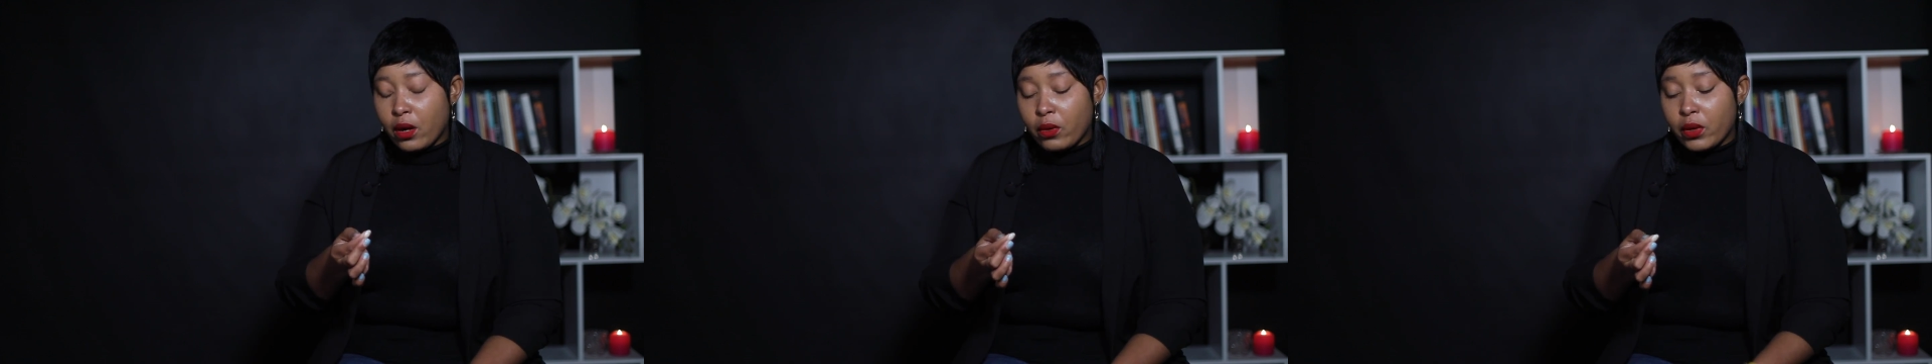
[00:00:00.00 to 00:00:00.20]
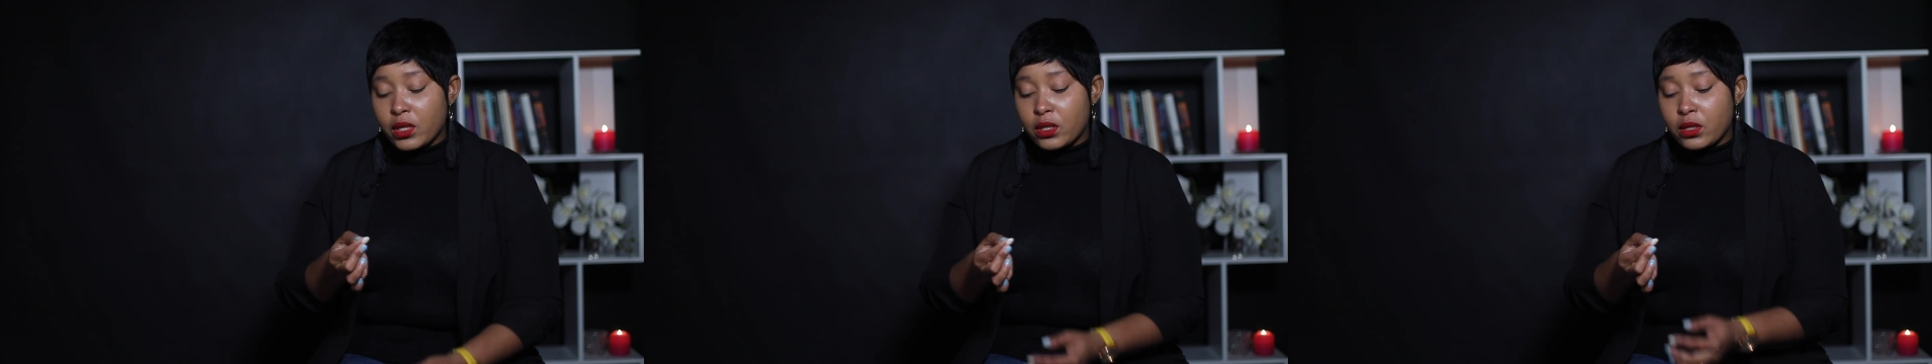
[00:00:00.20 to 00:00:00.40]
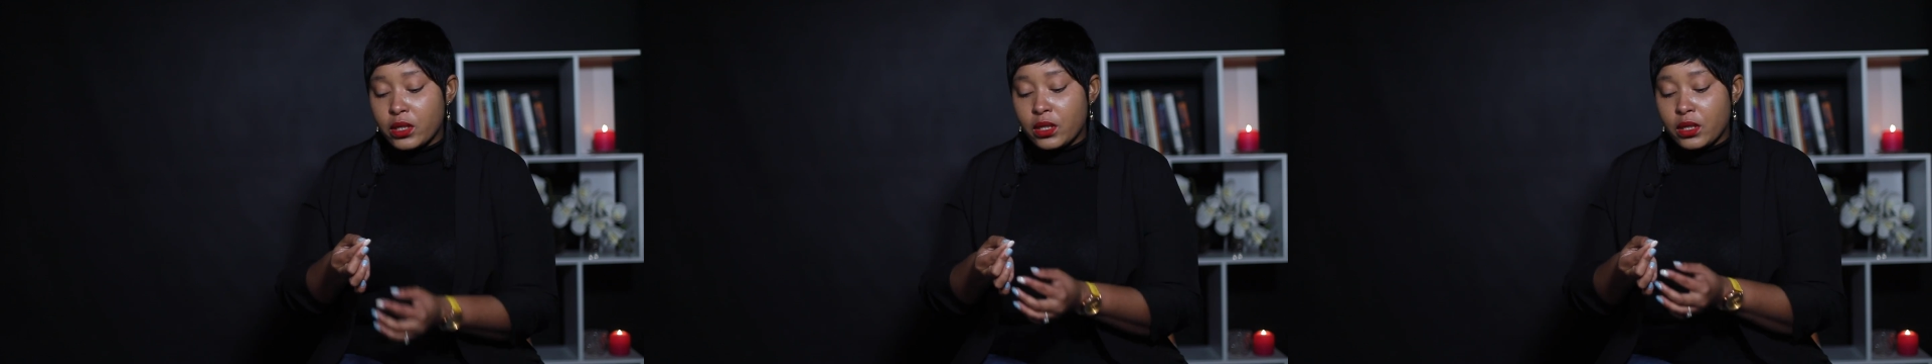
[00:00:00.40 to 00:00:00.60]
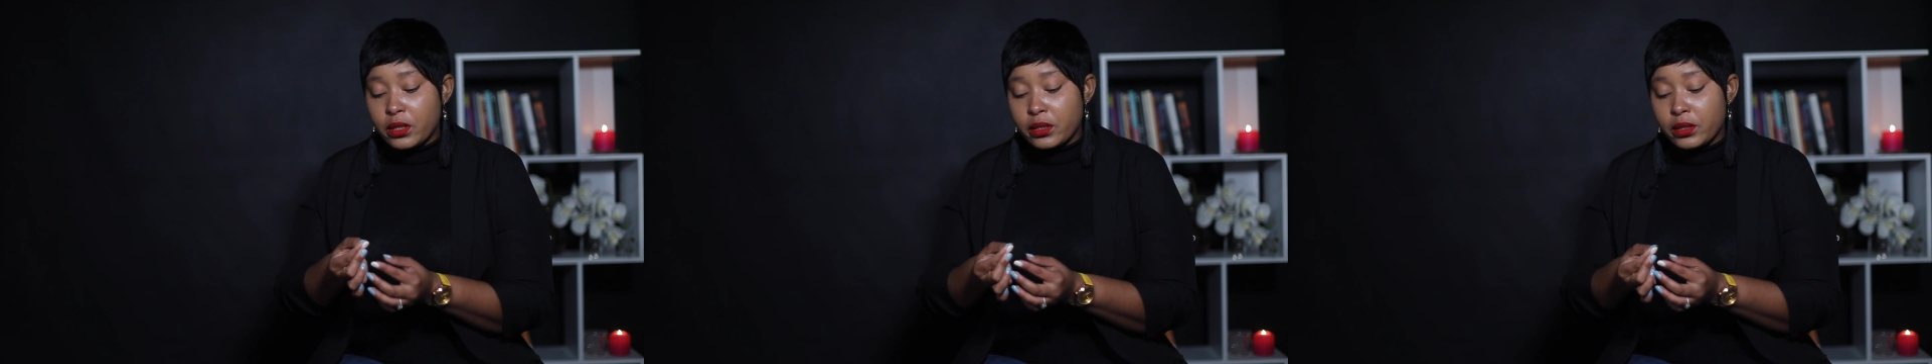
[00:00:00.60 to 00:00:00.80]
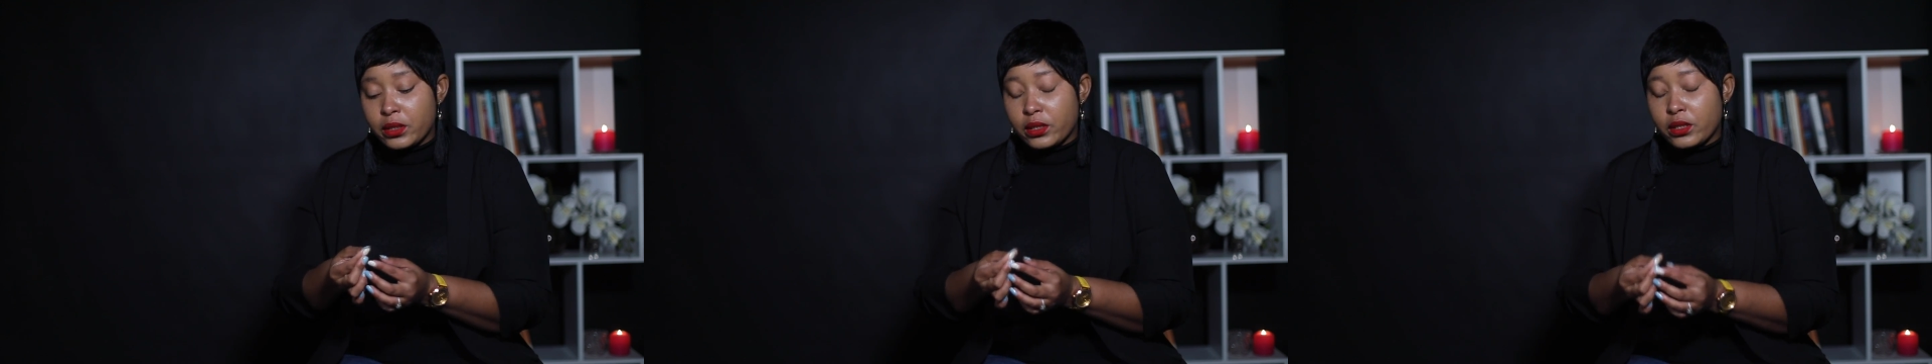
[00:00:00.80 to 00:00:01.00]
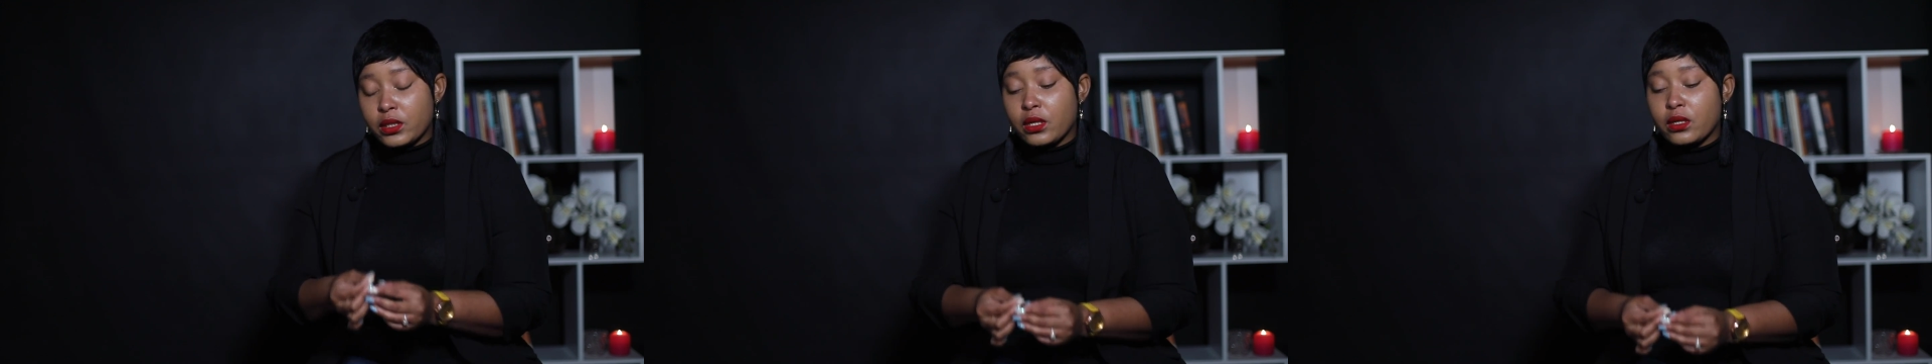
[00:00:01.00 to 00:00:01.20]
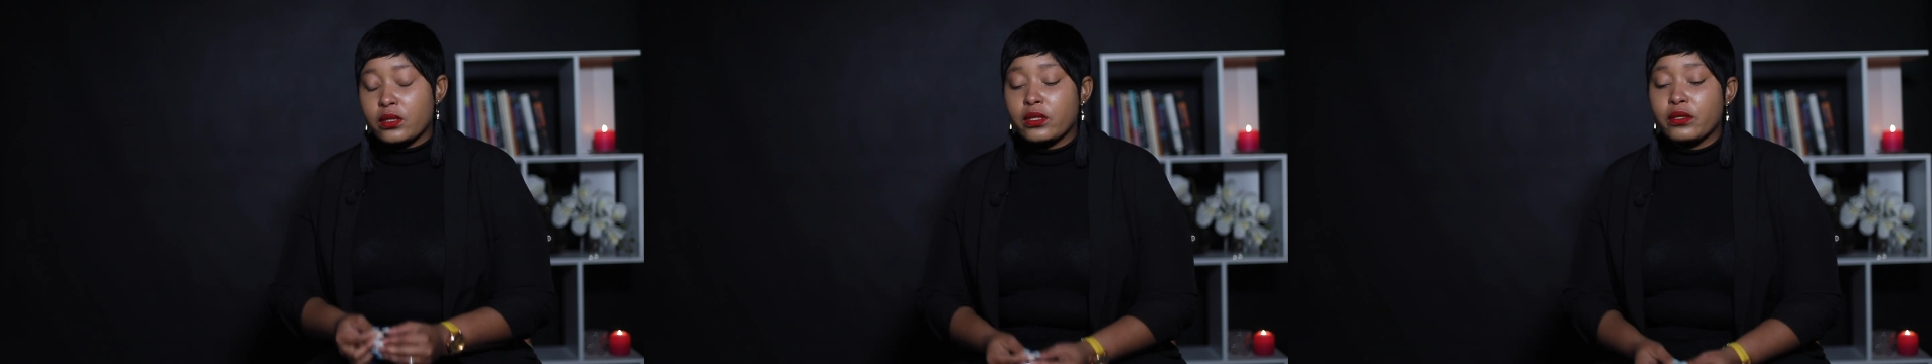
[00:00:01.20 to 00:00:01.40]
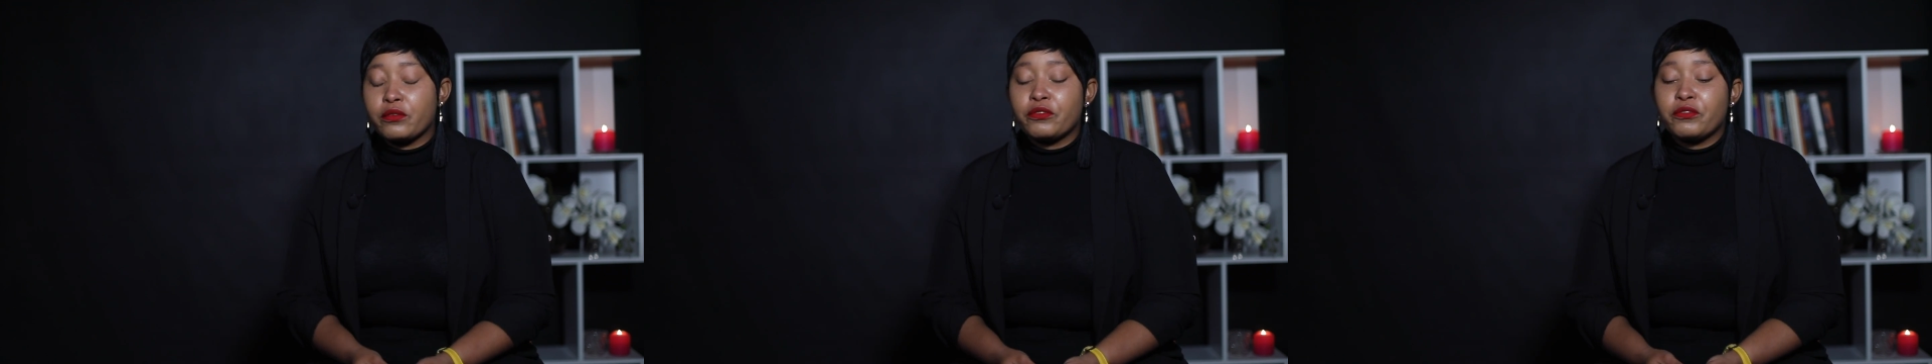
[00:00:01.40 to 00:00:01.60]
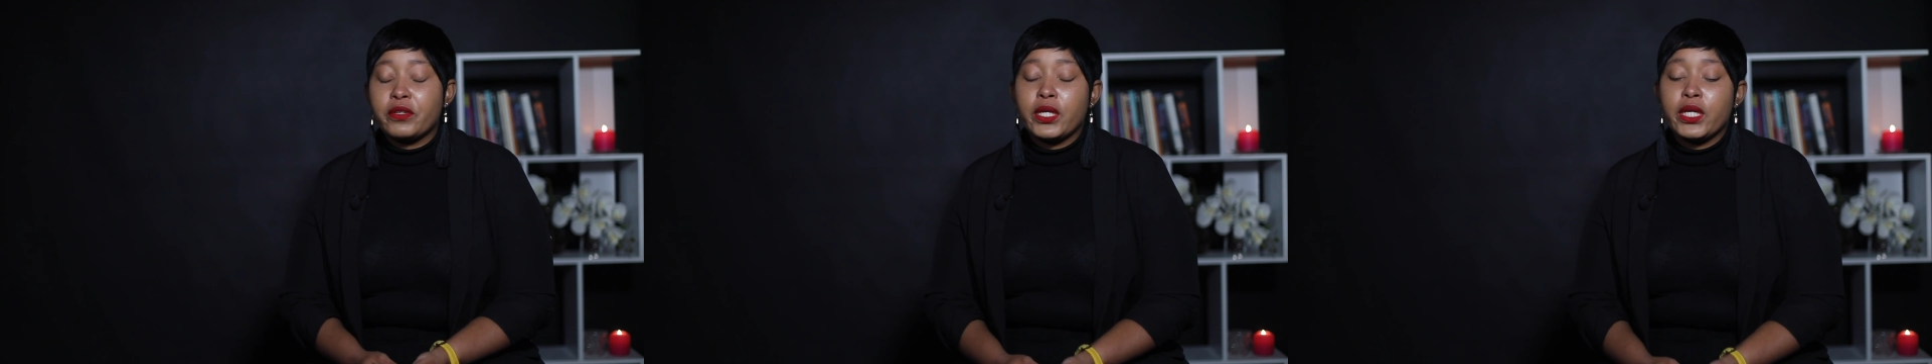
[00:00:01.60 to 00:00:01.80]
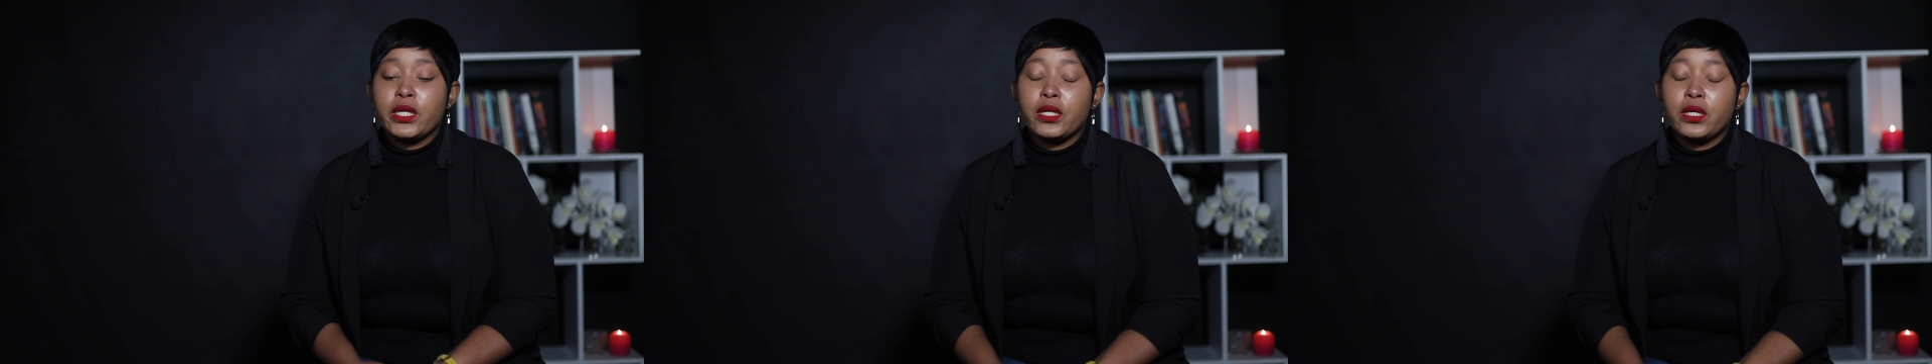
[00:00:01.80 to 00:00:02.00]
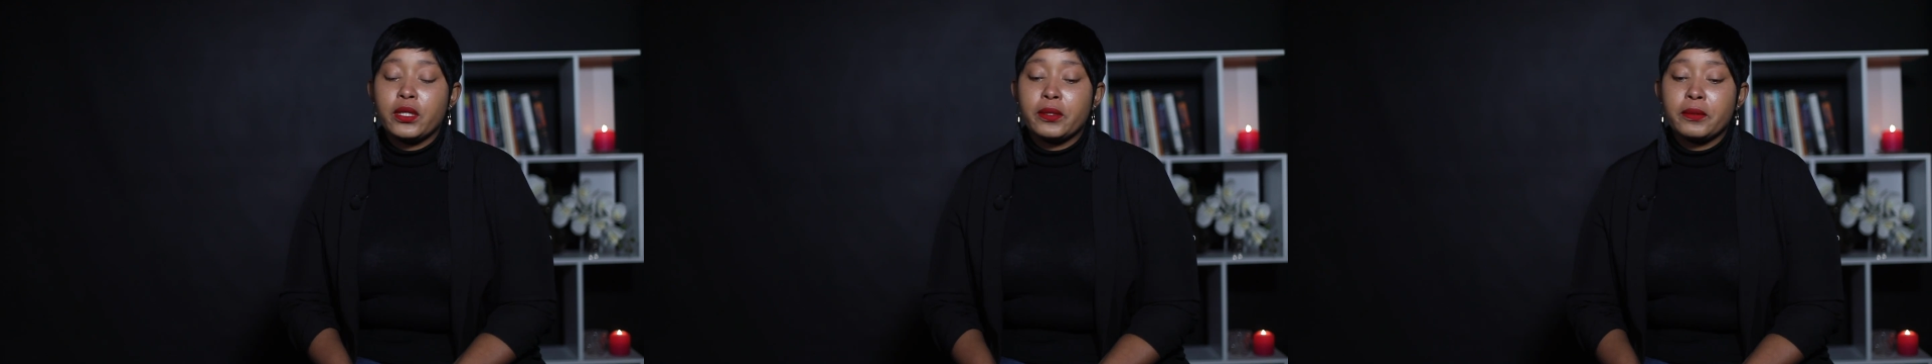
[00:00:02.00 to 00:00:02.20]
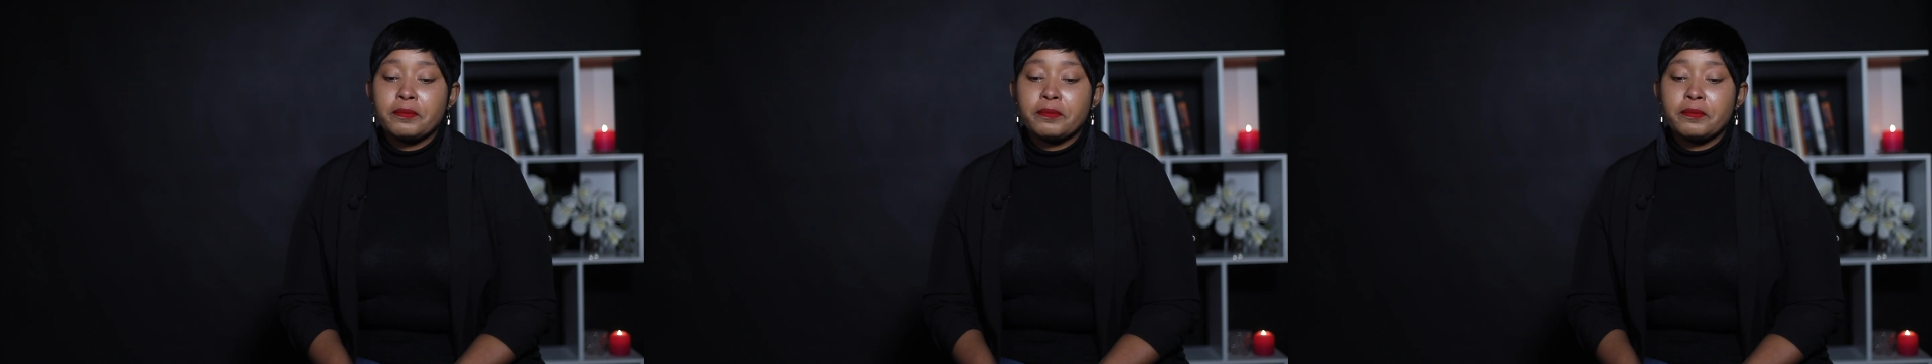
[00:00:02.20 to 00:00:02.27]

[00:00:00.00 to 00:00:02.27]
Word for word: gradually started feeling